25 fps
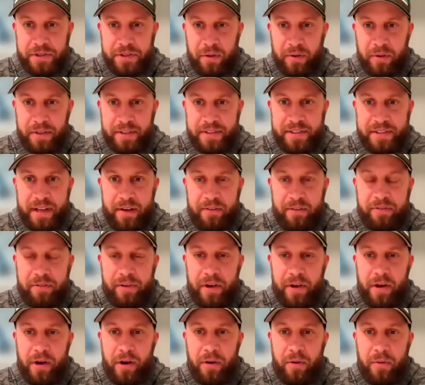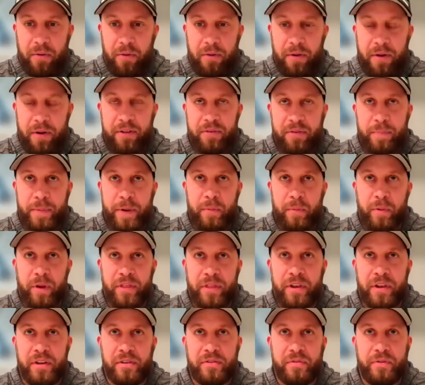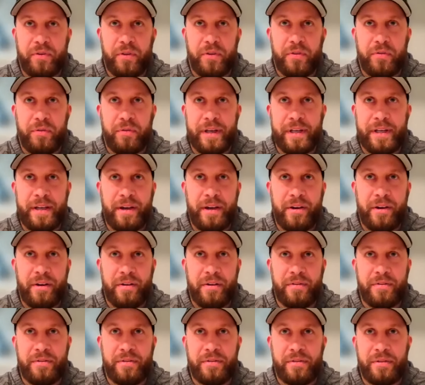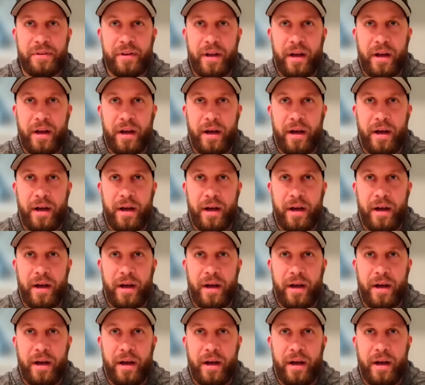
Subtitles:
Jonah Stefko, has been with us for 3 years.